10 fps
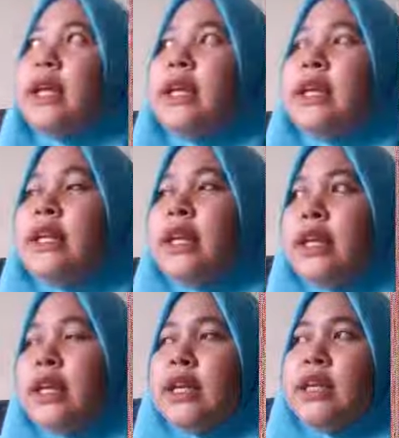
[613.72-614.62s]
like
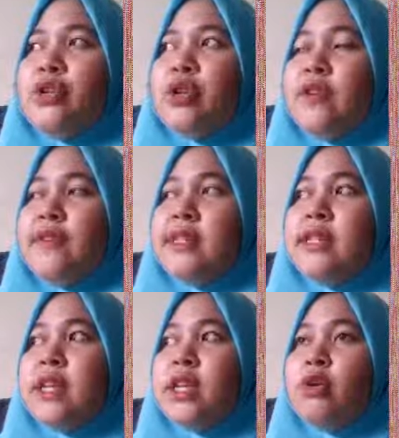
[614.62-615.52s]
in Andalus
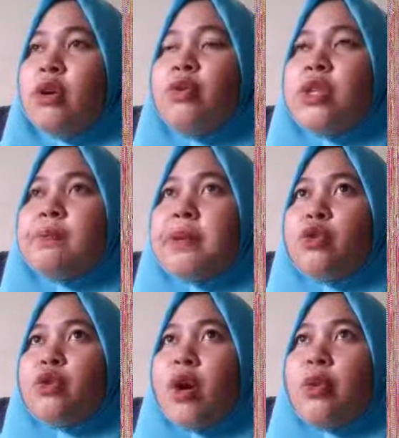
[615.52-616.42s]
University, the way we
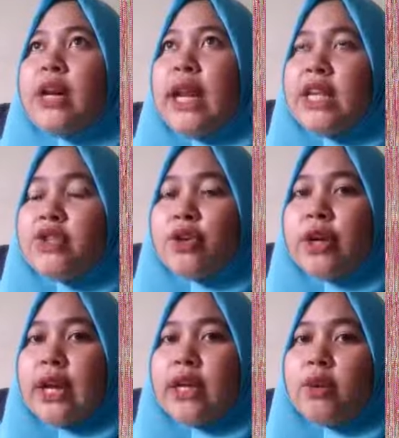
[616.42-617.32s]
speak to our
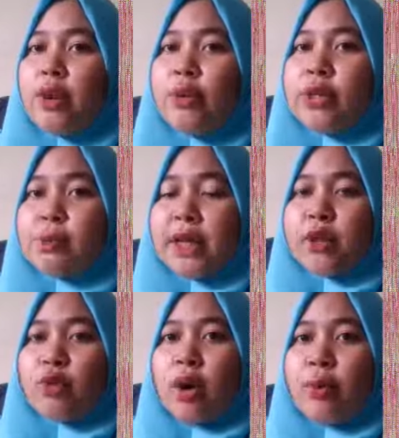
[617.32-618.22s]
lecturer and the way we
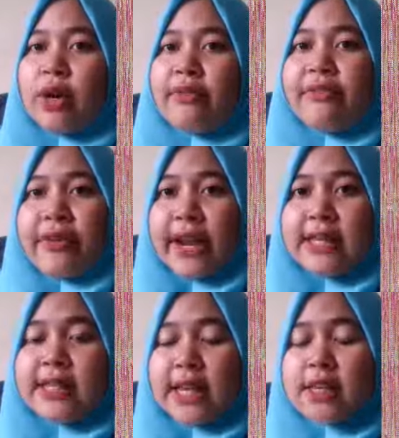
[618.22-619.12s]
speak to our
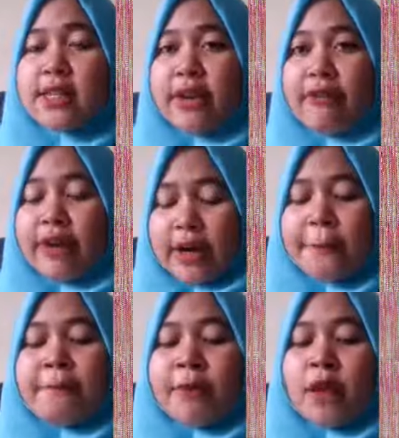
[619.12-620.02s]
friends is
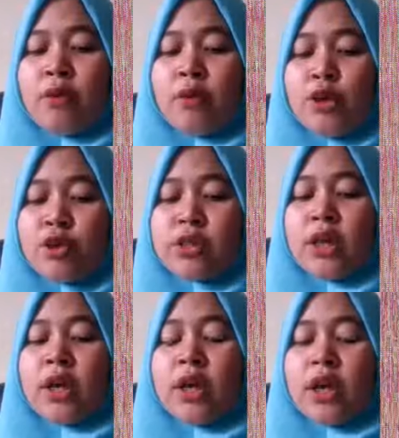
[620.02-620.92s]
different. We
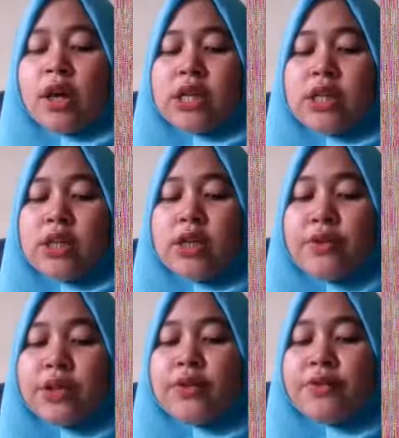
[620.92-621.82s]
use
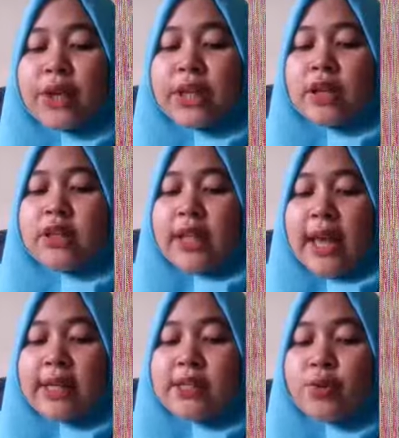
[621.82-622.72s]
different
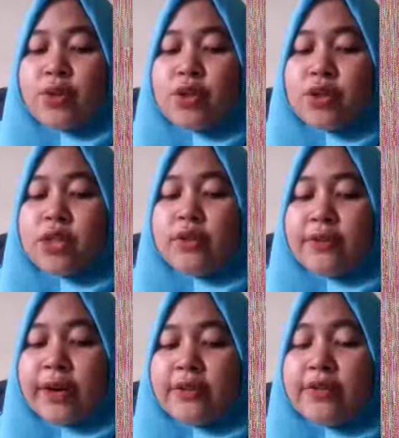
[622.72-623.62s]
context, we use
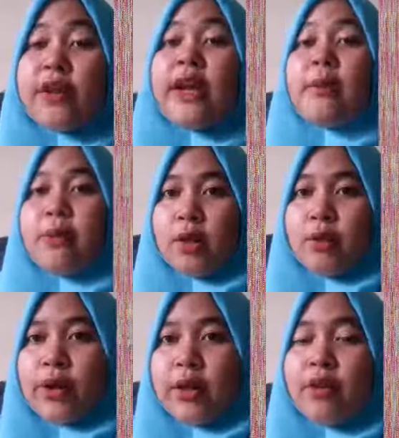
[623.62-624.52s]
different
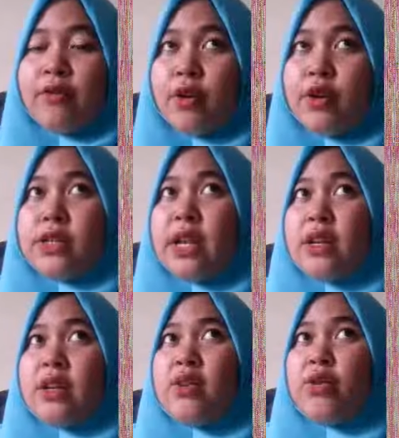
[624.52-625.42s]
vocabulary, of course,
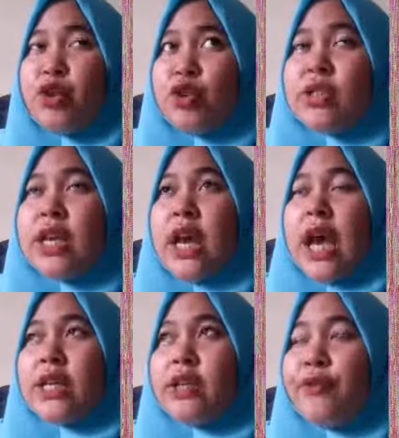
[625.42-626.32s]
and we use
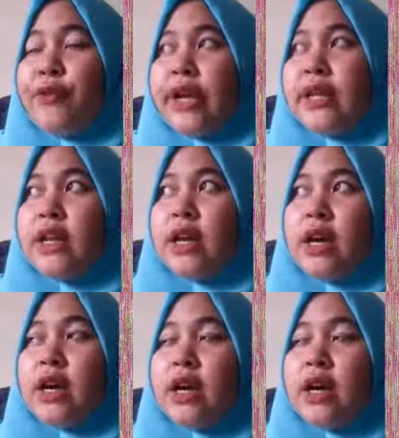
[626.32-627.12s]
different